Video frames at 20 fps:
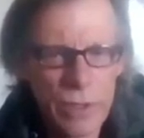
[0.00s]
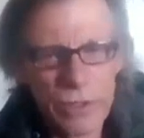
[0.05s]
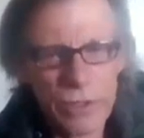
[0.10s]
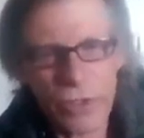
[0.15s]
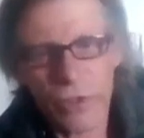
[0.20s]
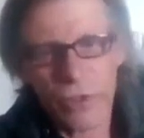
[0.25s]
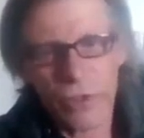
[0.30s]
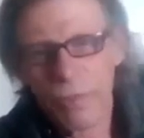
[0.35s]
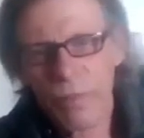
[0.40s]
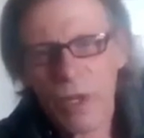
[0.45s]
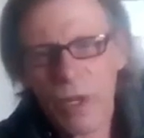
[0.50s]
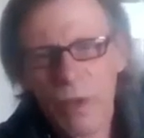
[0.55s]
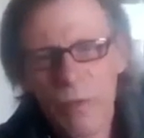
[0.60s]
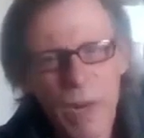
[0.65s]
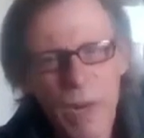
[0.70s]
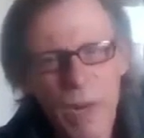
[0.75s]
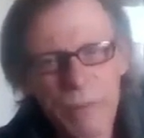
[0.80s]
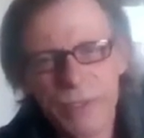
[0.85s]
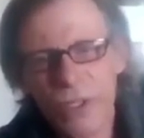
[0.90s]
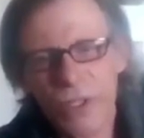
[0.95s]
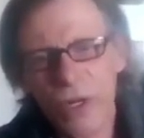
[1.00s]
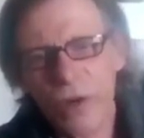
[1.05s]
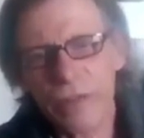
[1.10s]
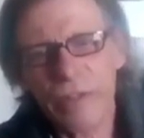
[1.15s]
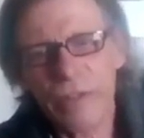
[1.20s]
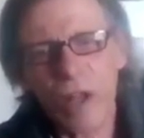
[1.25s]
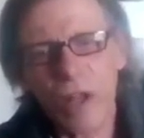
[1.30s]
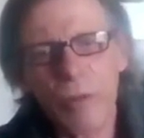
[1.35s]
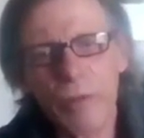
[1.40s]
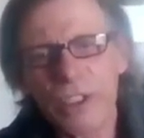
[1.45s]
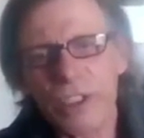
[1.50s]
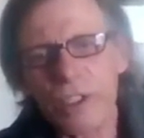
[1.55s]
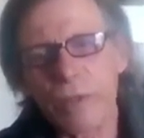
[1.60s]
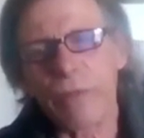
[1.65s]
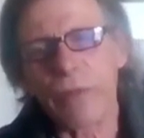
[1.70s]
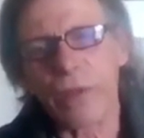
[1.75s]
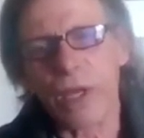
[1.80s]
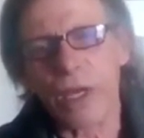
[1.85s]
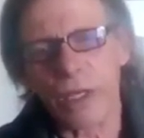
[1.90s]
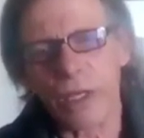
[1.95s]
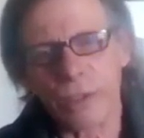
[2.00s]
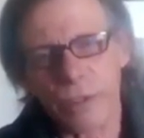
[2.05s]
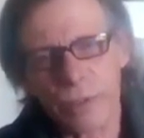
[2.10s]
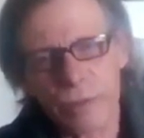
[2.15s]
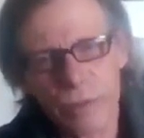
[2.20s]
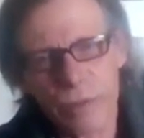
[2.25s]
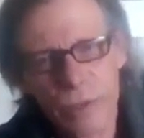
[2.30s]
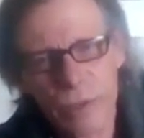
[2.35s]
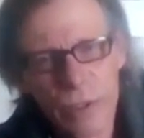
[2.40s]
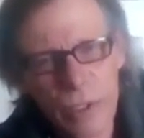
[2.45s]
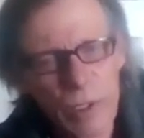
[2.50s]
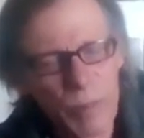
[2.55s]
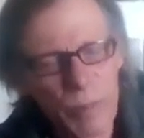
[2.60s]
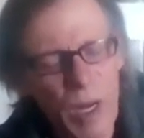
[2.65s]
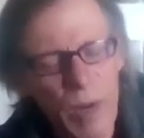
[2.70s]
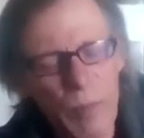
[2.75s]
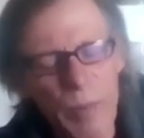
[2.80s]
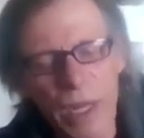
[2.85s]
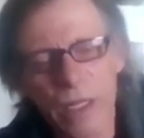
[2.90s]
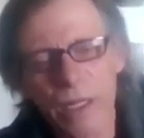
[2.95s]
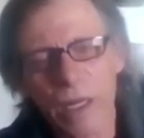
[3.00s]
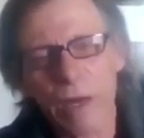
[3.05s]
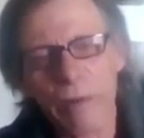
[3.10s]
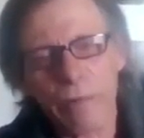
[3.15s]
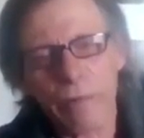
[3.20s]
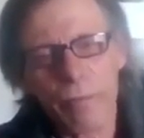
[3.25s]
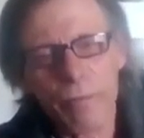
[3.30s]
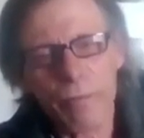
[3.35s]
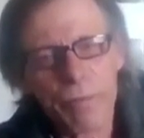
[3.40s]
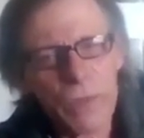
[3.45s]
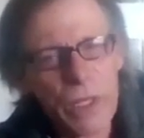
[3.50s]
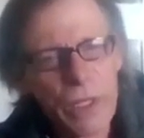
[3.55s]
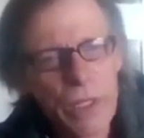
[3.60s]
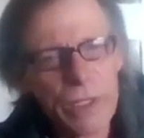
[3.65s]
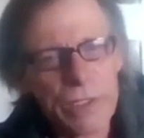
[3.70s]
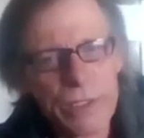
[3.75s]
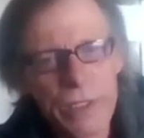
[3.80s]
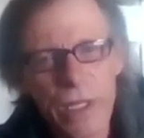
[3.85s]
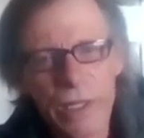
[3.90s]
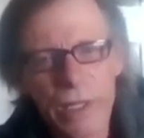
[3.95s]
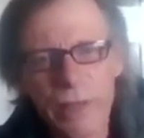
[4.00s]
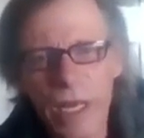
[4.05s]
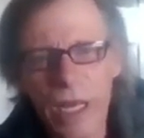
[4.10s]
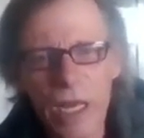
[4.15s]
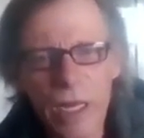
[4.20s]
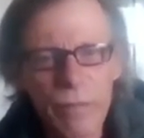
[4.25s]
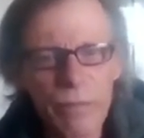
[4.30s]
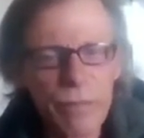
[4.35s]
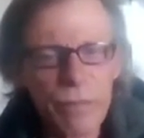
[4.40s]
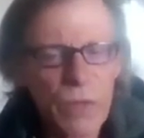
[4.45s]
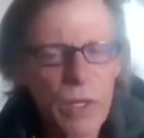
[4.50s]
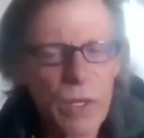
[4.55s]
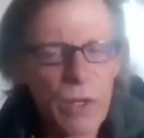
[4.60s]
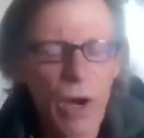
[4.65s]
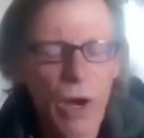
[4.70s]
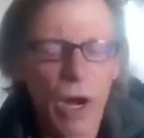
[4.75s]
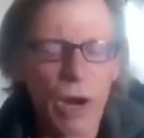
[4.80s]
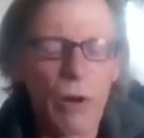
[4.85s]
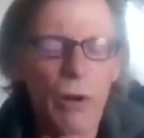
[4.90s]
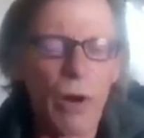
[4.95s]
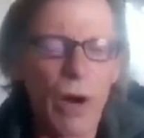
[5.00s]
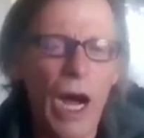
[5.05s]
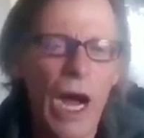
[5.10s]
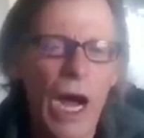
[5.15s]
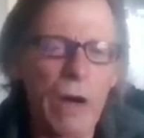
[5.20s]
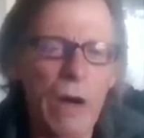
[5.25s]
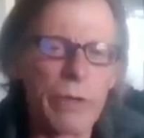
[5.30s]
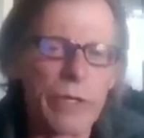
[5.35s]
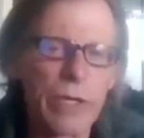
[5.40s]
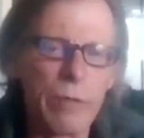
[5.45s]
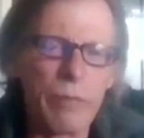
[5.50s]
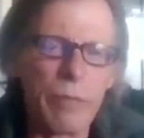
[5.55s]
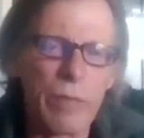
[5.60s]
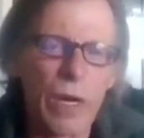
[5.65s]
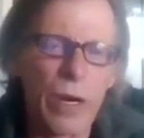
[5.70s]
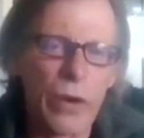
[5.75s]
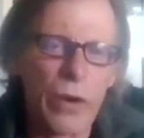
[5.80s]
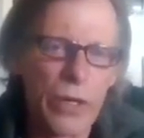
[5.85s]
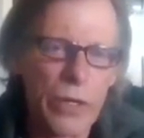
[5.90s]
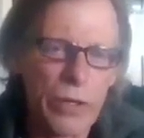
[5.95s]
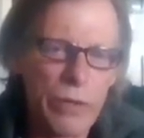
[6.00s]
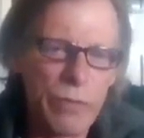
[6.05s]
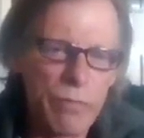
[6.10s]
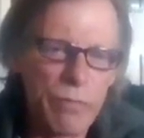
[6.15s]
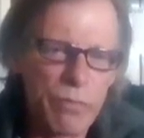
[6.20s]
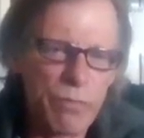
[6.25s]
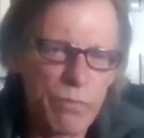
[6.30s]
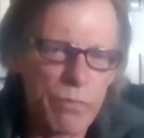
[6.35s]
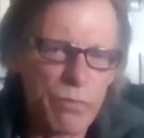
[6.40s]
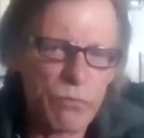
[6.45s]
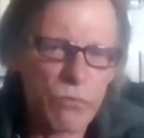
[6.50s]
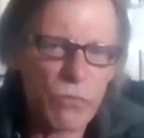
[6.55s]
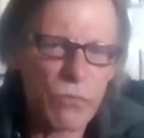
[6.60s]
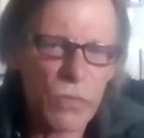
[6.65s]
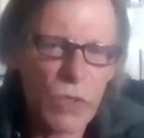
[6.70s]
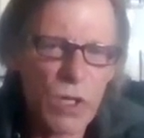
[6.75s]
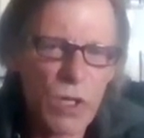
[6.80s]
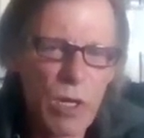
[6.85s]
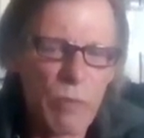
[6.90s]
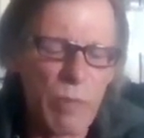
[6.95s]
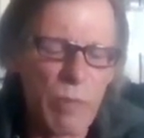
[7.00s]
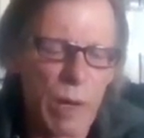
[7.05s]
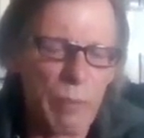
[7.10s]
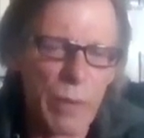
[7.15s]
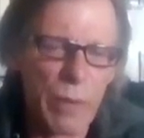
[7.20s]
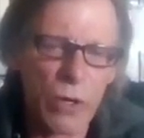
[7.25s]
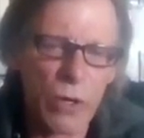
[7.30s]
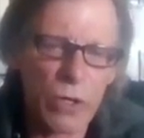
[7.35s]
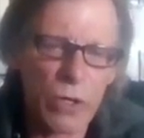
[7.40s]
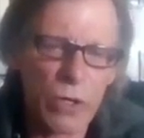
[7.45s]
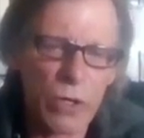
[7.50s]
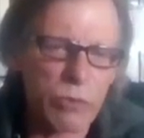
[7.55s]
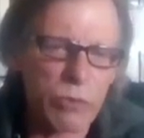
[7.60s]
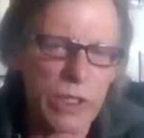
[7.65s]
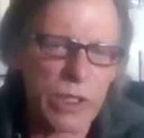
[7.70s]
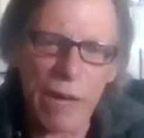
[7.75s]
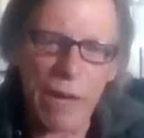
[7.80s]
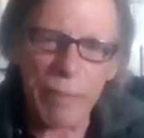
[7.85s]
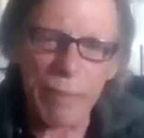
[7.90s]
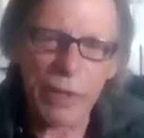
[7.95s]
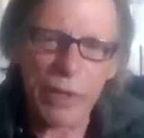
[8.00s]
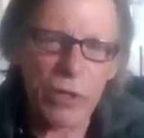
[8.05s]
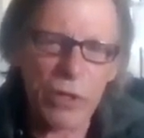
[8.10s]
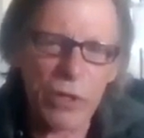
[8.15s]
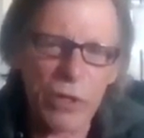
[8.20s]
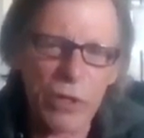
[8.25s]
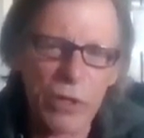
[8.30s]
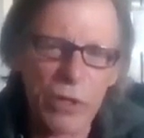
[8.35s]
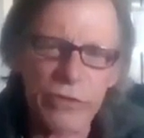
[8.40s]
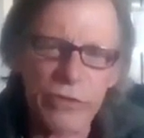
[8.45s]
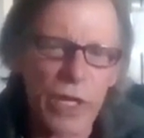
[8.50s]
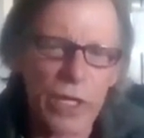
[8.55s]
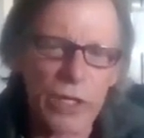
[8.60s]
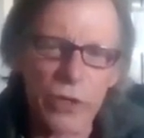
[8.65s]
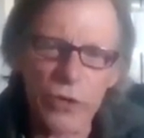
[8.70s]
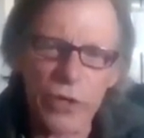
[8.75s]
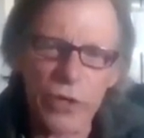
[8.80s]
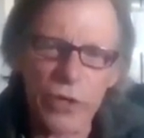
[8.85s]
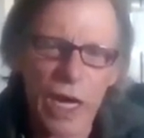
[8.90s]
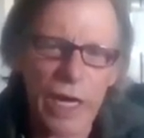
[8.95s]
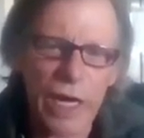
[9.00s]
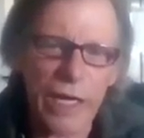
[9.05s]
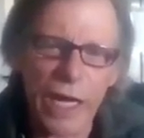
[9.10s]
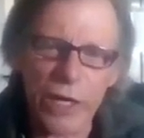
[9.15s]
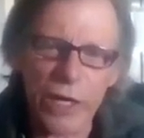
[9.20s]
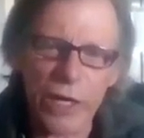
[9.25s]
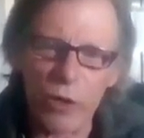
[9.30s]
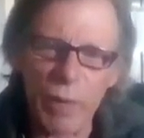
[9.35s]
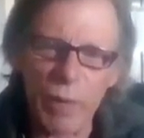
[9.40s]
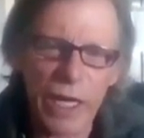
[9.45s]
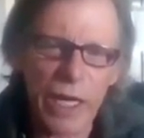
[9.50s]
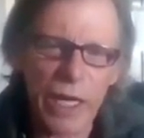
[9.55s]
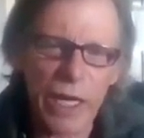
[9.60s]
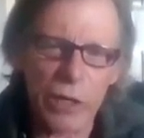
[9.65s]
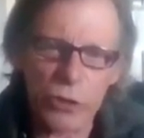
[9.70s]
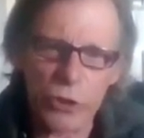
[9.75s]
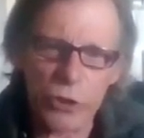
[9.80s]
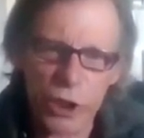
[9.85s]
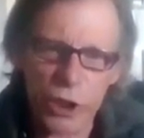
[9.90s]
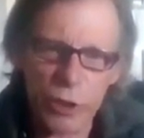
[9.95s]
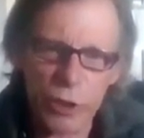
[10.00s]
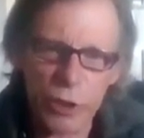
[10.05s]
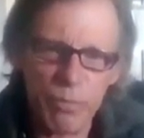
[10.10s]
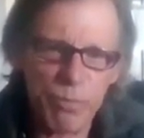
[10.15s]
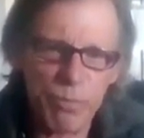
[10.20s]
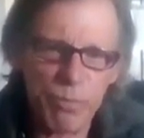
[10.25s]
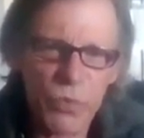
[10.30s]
So Bob started telling me some things about my life. He said that I would get married. My marriage would not be good until I learned how to handle my energy.